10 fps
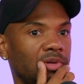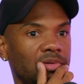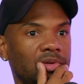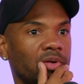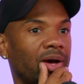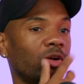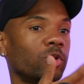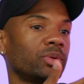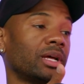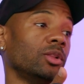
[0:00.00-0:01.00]
I don't know
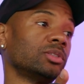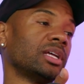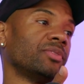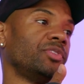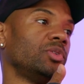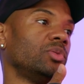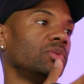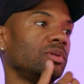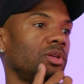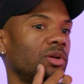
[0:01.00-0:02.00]
what that looks like for you.
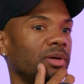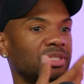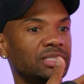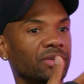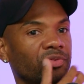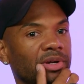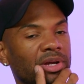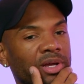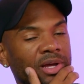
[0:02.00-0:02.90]
It's different.